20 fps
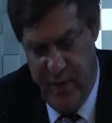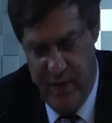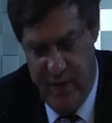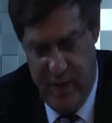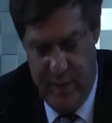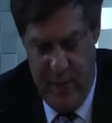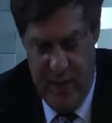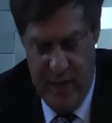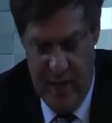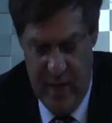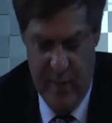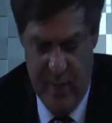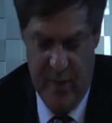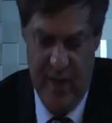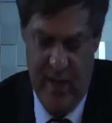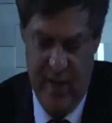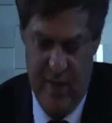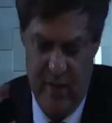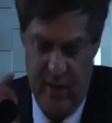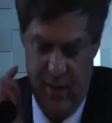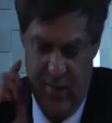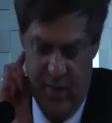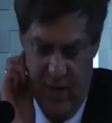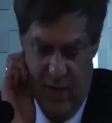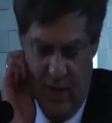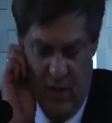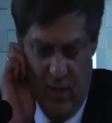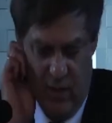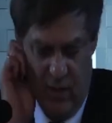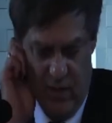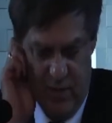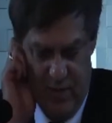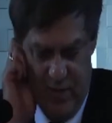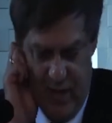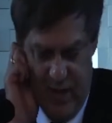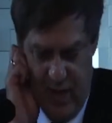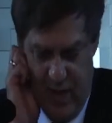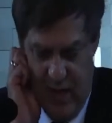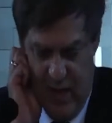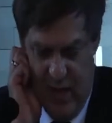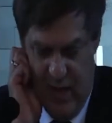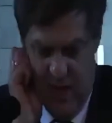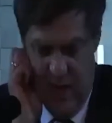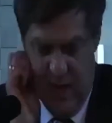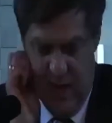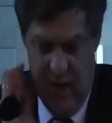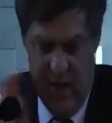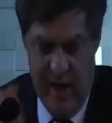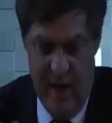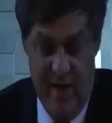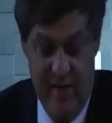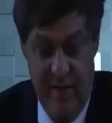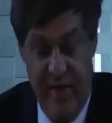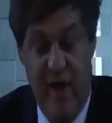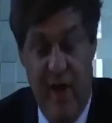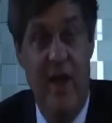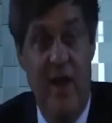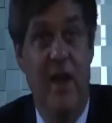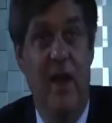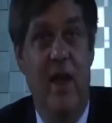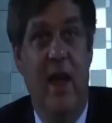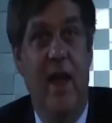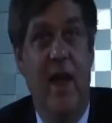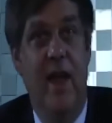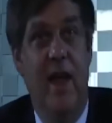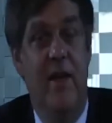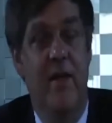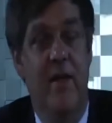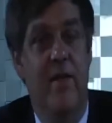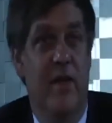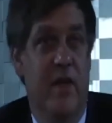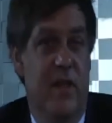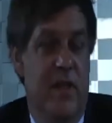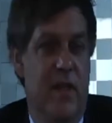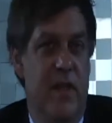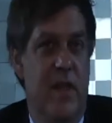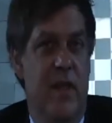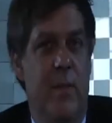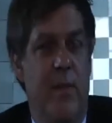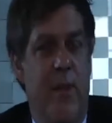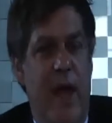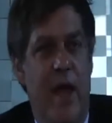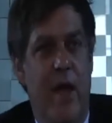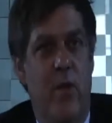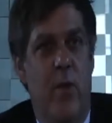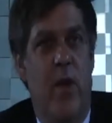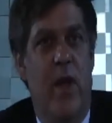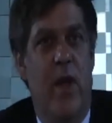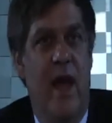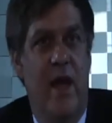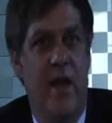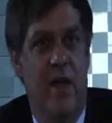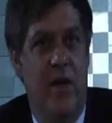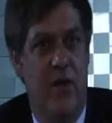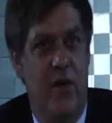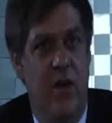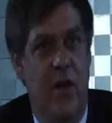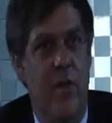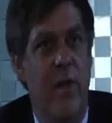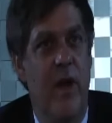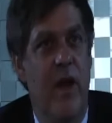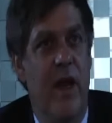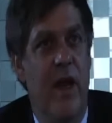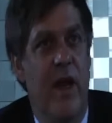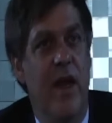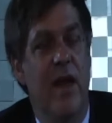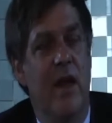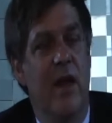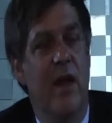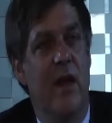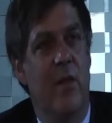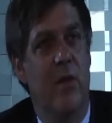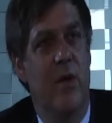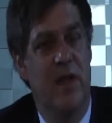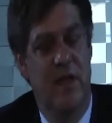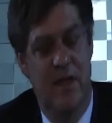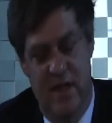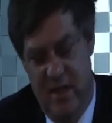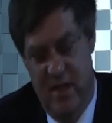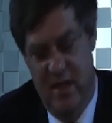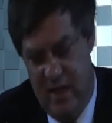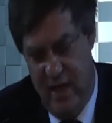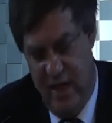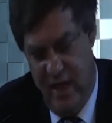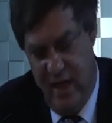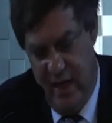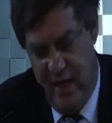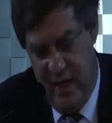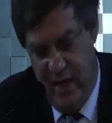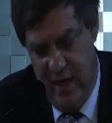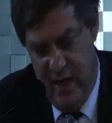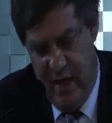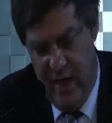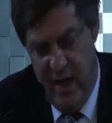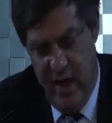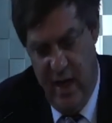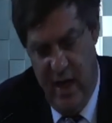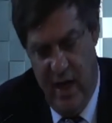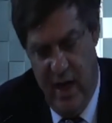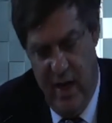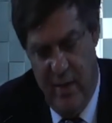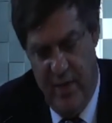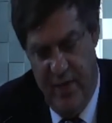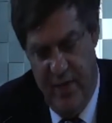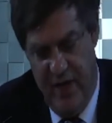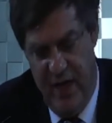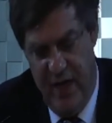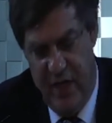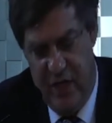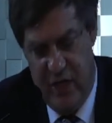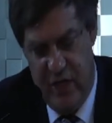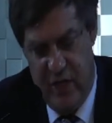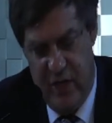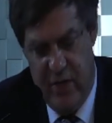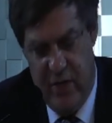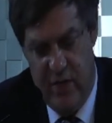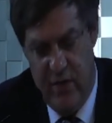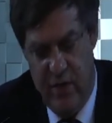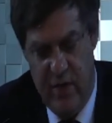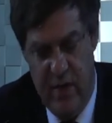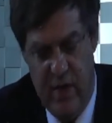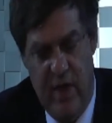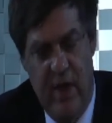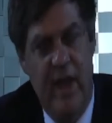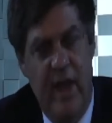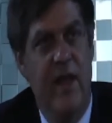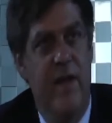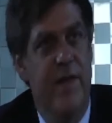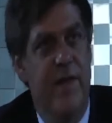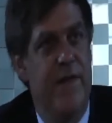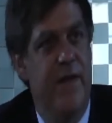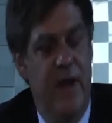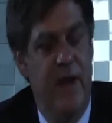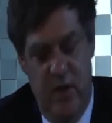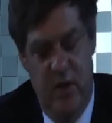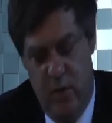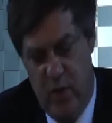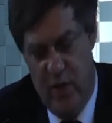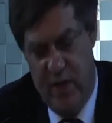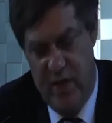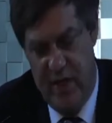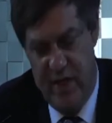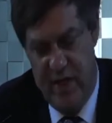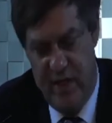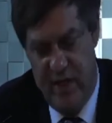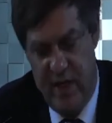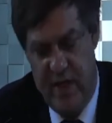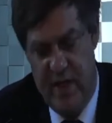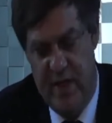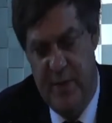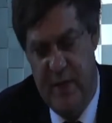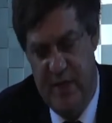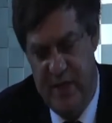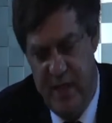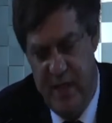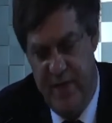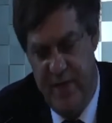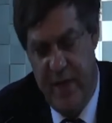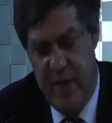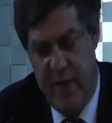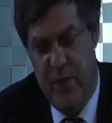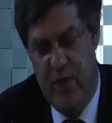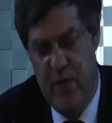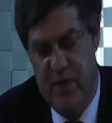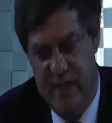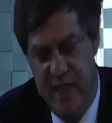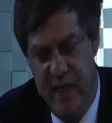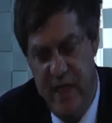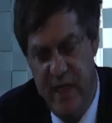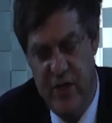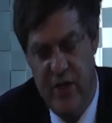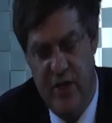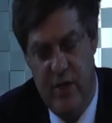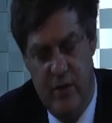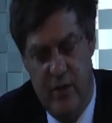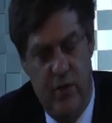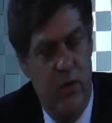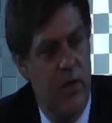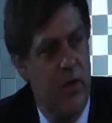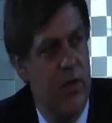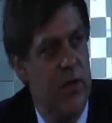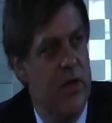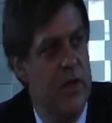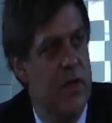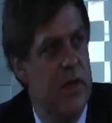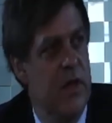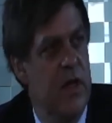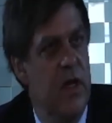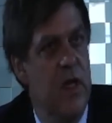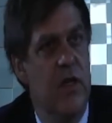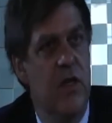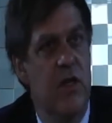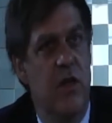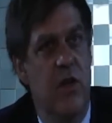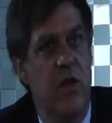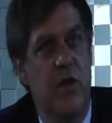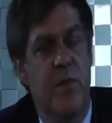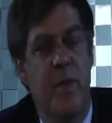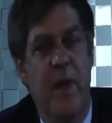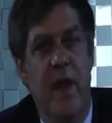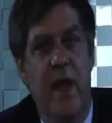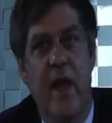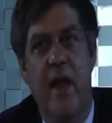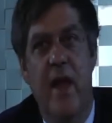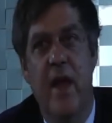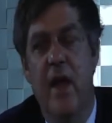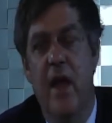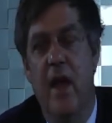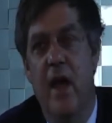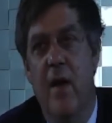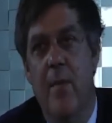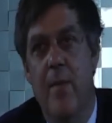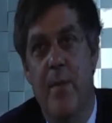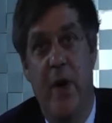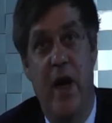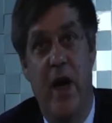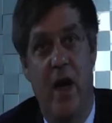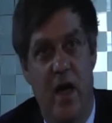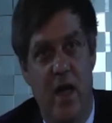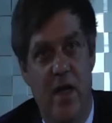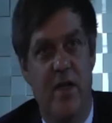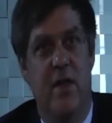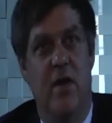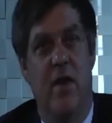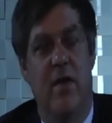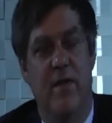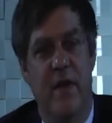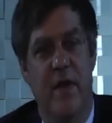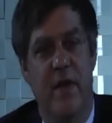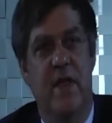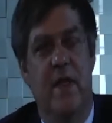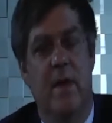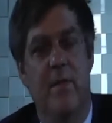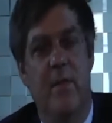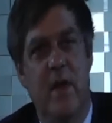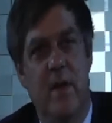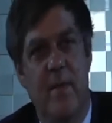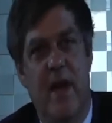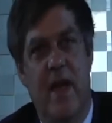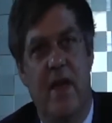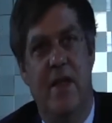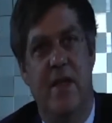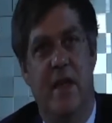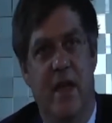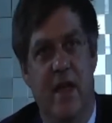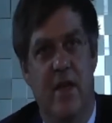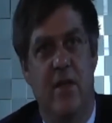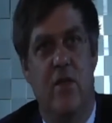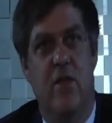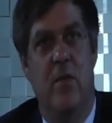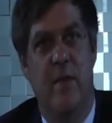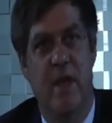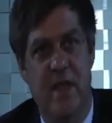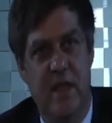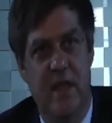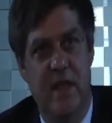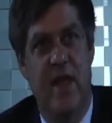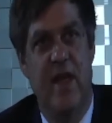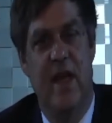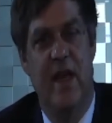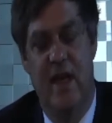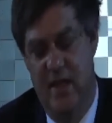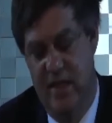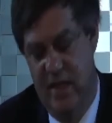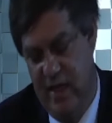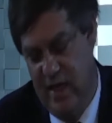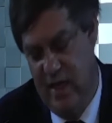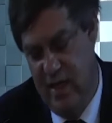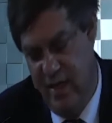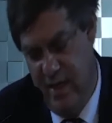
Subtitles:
applicable in criminal law. And finally, this is a debate we had in Germany recently, the issue if and to what extent specific procedure rules should be part of this implementing, domesticating